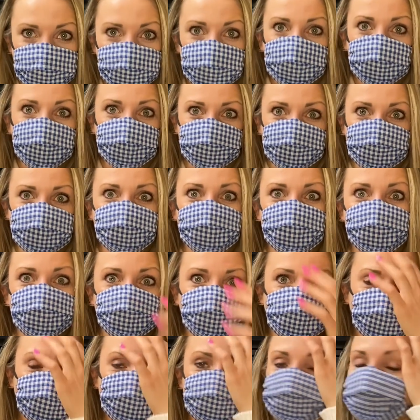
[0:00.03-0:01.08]
I
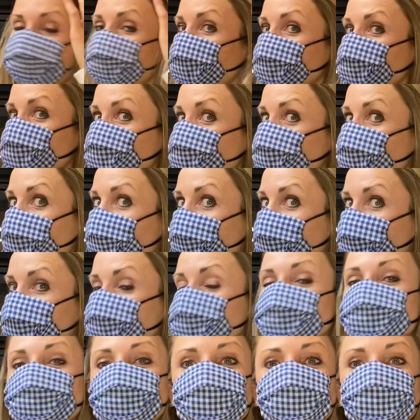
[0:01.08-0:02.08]
know, face mask.